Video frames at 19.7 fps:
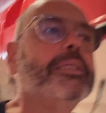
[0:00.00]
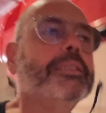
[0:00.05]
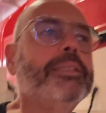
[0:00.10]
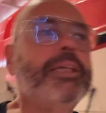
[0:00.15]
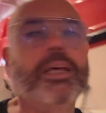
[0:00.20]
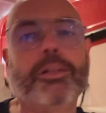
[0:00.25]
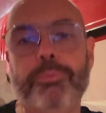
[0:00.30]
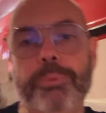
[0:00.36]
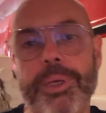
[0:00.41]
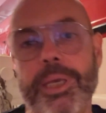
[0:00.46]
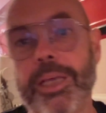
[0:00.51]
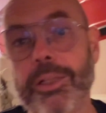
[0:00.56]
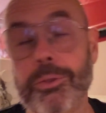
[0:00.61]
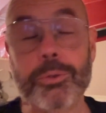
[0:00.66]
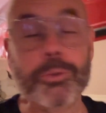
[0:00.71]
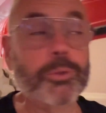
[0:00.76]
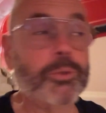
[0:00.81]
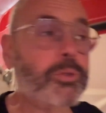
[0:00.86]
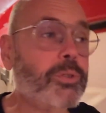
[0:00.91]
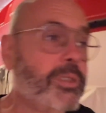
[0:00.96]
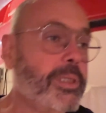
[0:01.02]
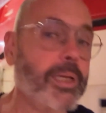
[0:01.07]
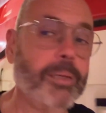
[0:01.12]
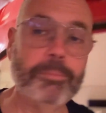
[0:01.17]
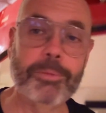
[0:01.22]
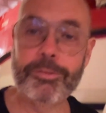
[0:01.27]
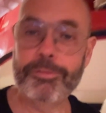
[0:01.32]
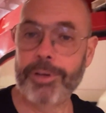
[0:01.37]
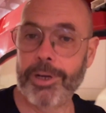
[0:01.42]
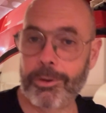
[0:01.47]
that we can do
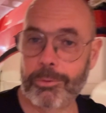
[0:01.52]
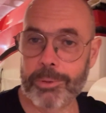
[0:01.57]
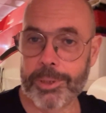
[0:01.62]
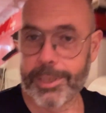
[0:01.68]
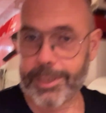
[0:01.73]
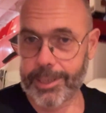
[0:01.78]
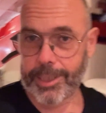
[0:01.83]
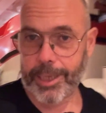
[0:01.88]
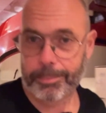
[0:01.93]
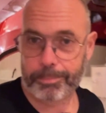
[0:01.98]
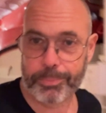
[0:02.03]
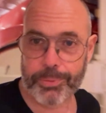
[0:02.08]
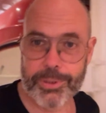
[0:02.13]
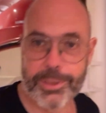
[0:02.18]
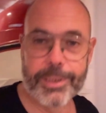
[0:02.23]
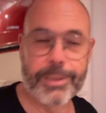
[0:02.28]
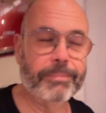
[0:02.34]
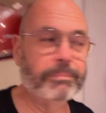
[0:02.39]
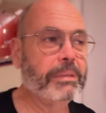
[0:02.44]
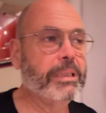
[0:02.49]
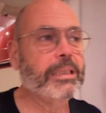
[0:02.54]
some of our steps.